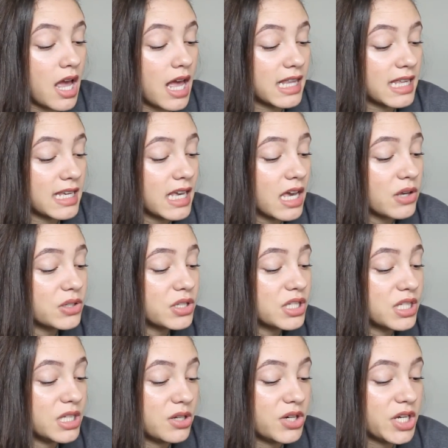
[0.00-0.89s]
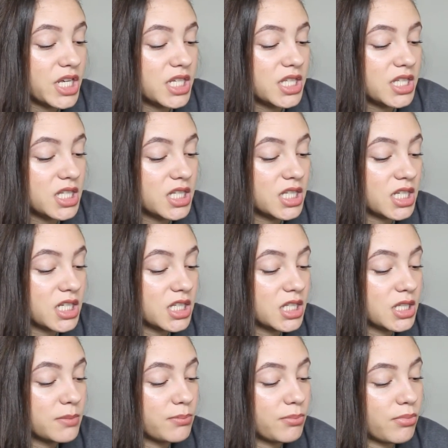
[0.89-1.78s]
I like how serious his
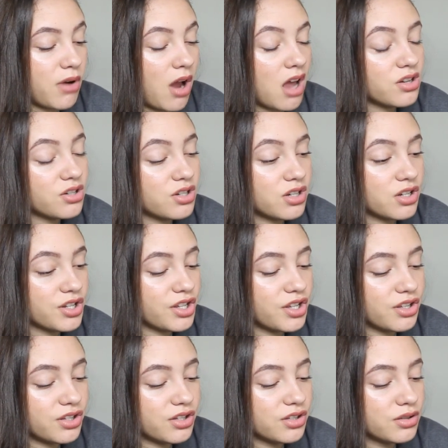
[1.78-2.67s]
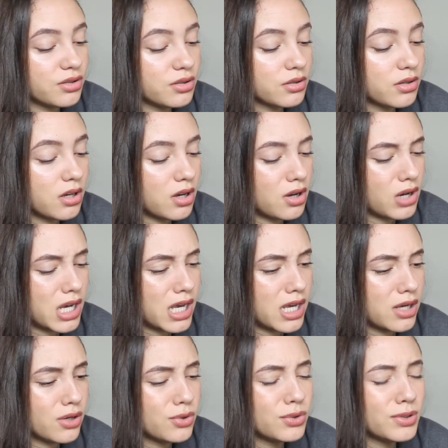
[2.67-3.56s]
expression is.
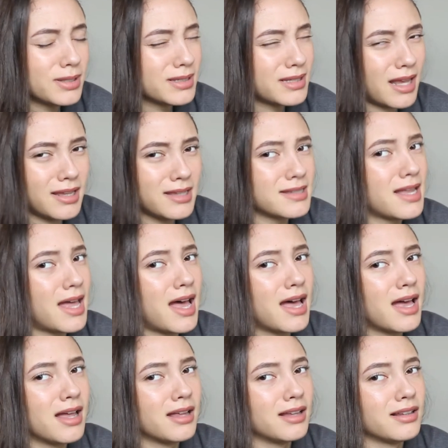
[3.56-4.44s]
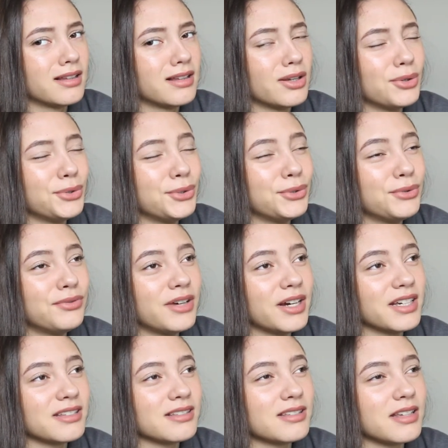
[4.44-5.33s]
Okay, who says that? Who
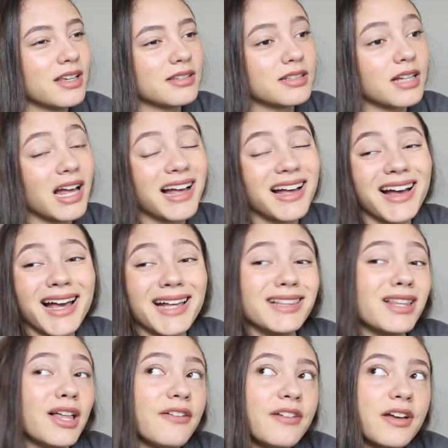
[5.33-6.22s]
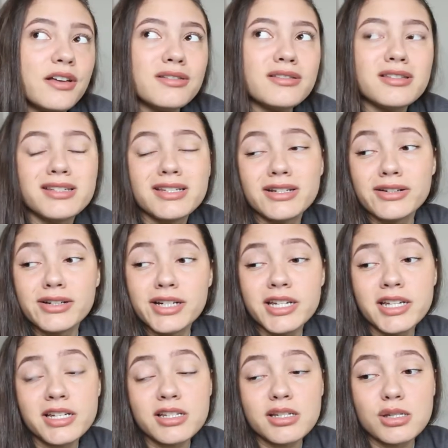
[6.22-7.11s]
fucking says that? I love how
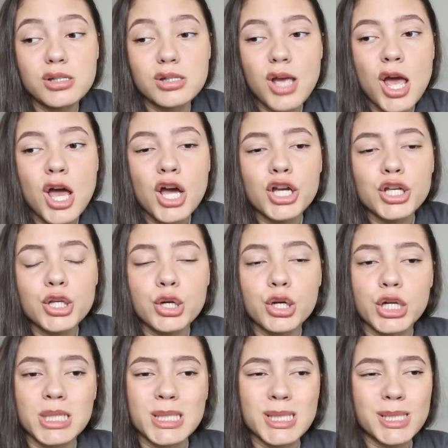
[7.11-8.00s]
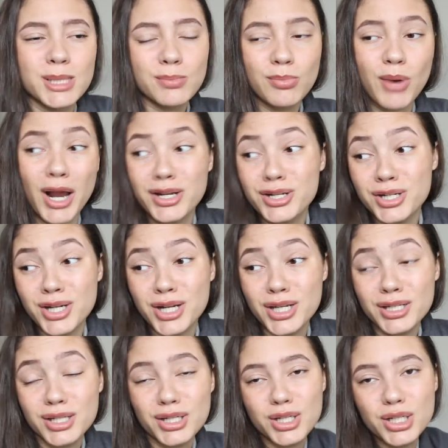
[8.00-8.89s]
serious your expression
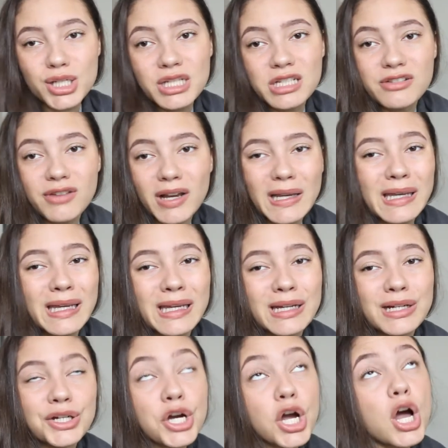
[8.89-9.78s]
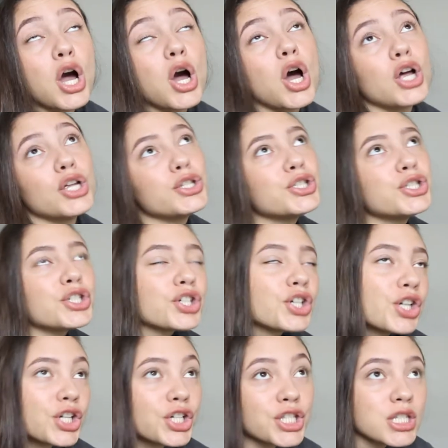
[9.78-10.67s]
is. It just fucking...
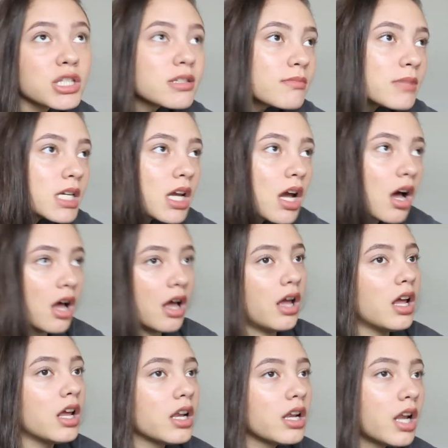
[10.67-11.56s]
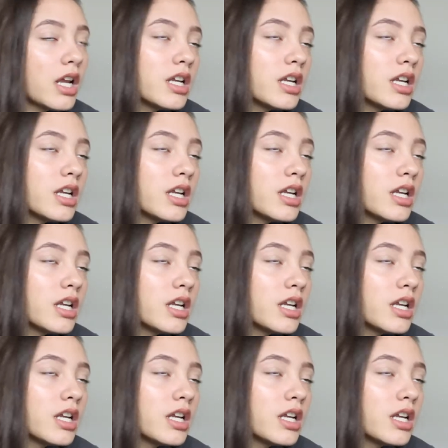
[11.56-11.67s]
turns me on.